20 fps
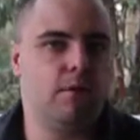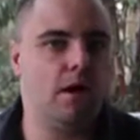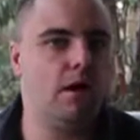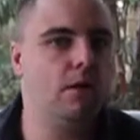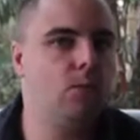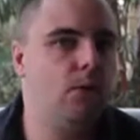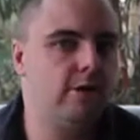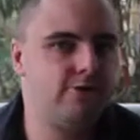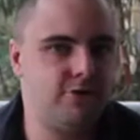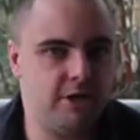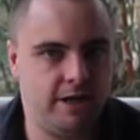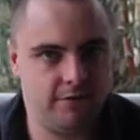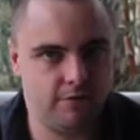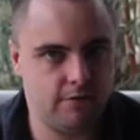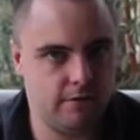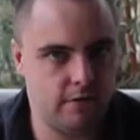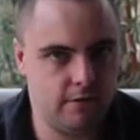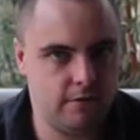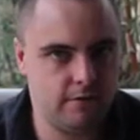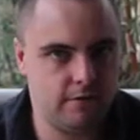I wear jeans a
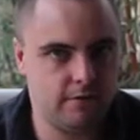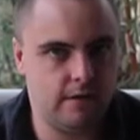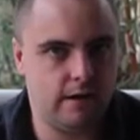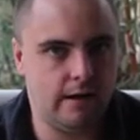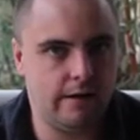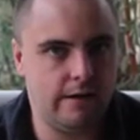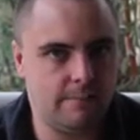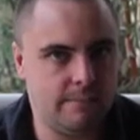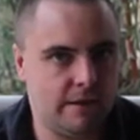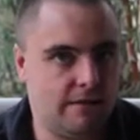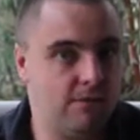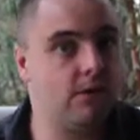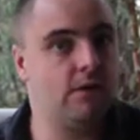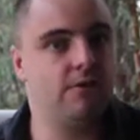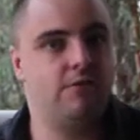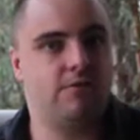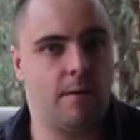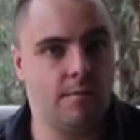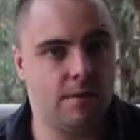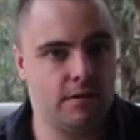lot, even in
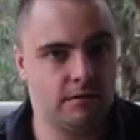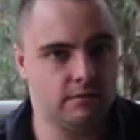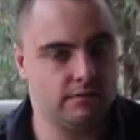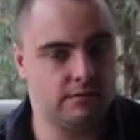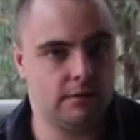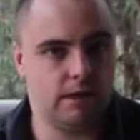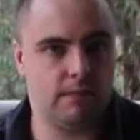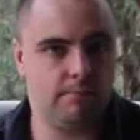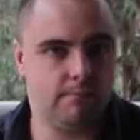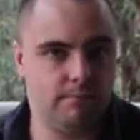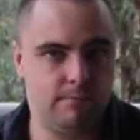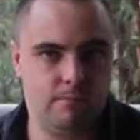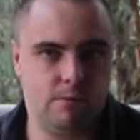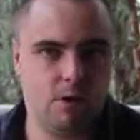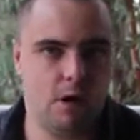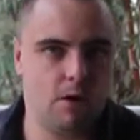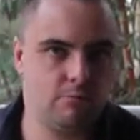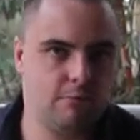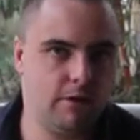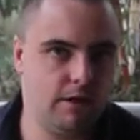summer. I'm
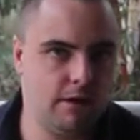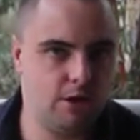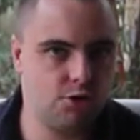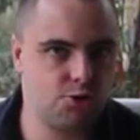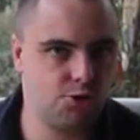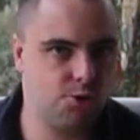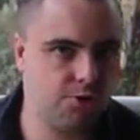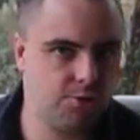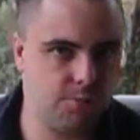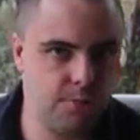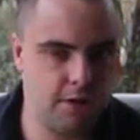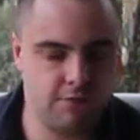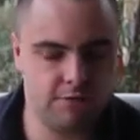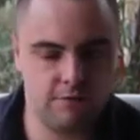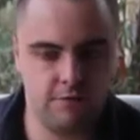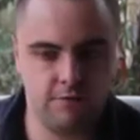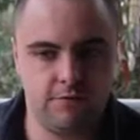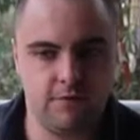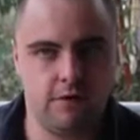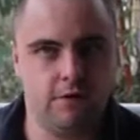not really a shorts
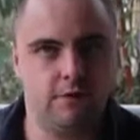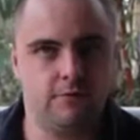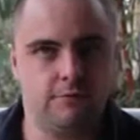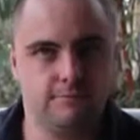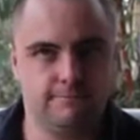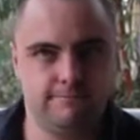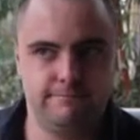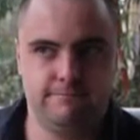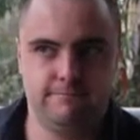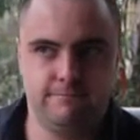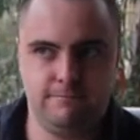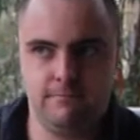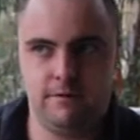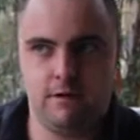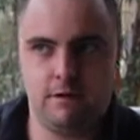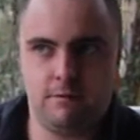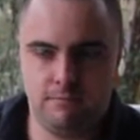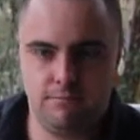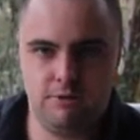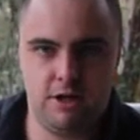person, so you
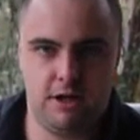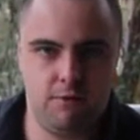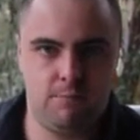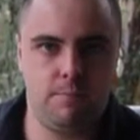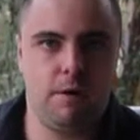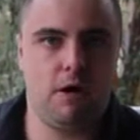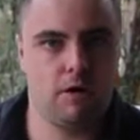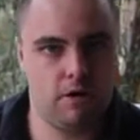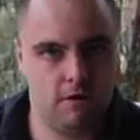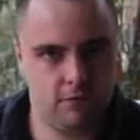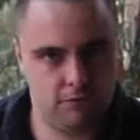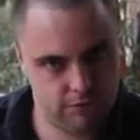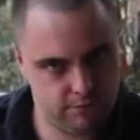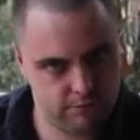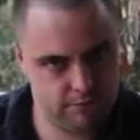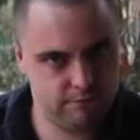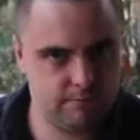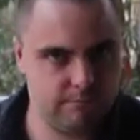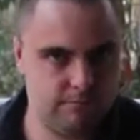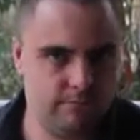know, jeans
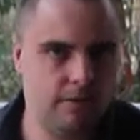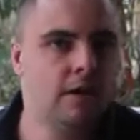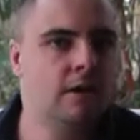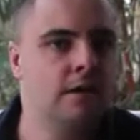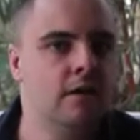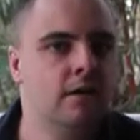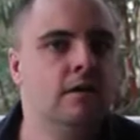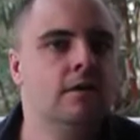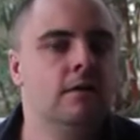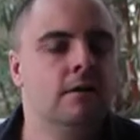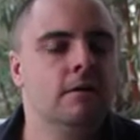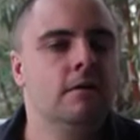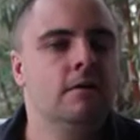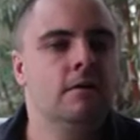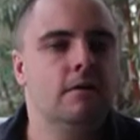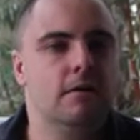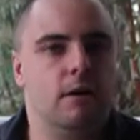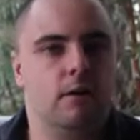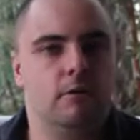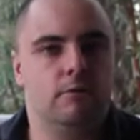pockets,
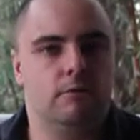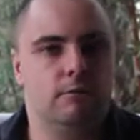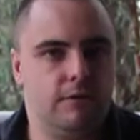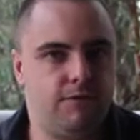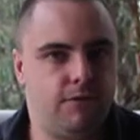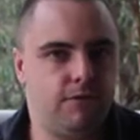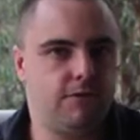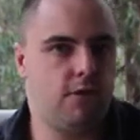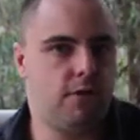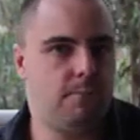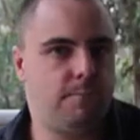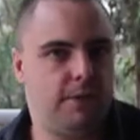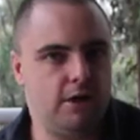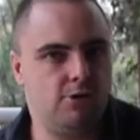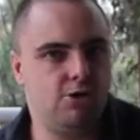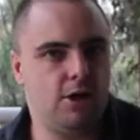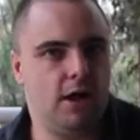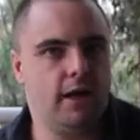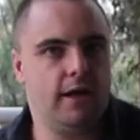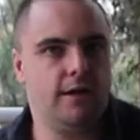you know, if you've got a big
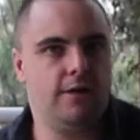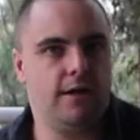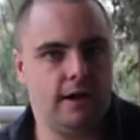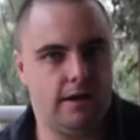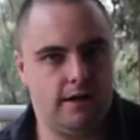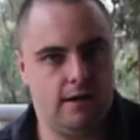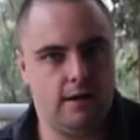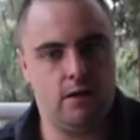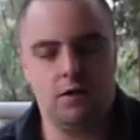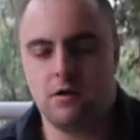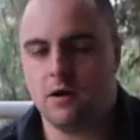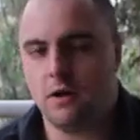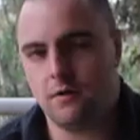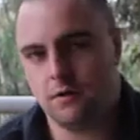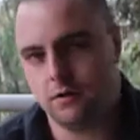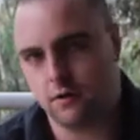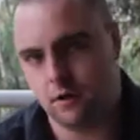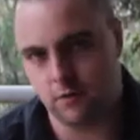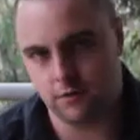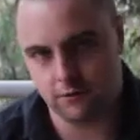chunky thing in there, you're going to
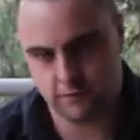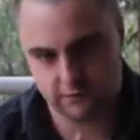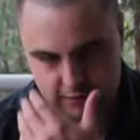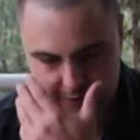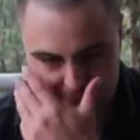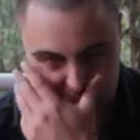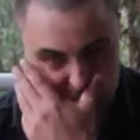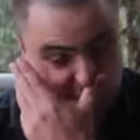notice.